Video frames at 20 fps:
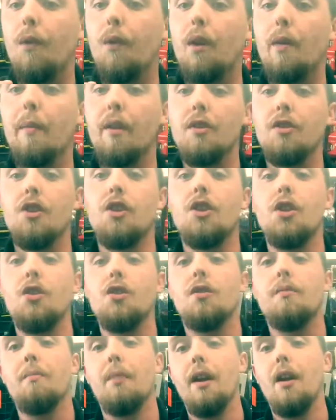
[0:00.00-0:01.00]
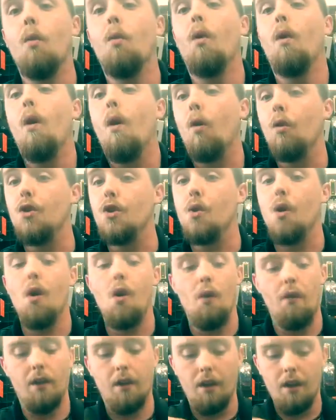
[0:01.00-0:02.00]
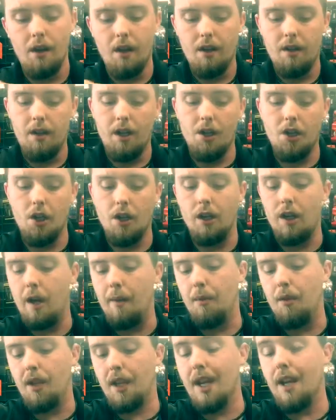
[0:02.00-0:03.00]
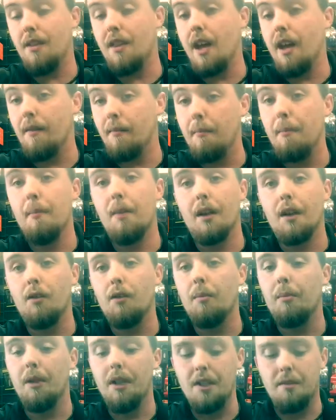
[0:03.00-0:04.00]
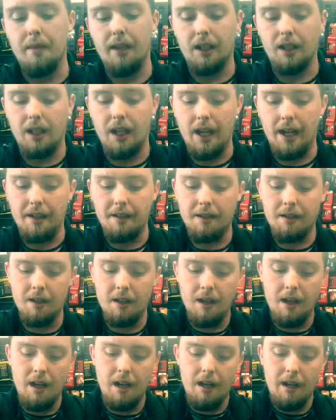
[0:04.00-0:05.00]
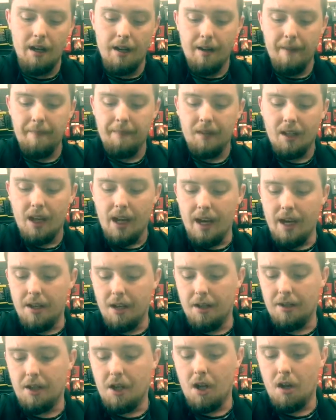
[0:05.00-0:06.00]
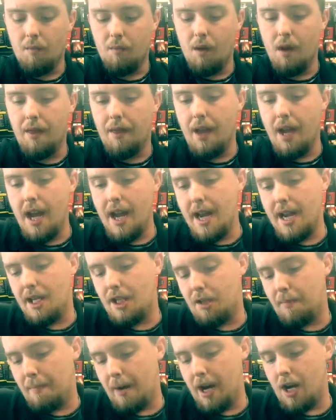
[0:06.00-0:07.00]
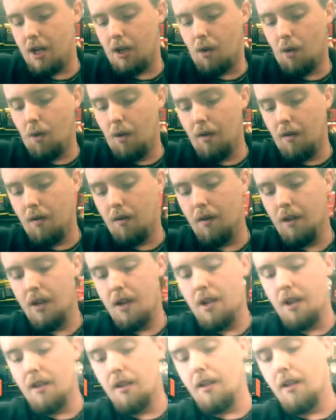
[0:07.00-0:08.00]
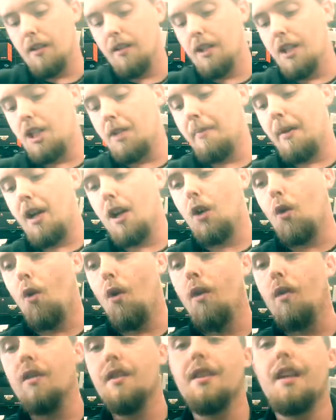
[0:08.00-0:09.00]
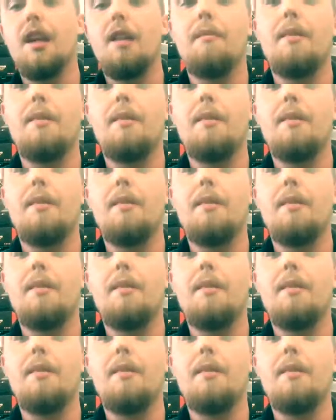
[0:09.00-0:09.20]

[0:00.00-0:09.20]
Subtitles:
3 mils of juice, but it will hold you over until you're able to get that bigger replacement glass. And it does come with a spare coil. This spare coil is going to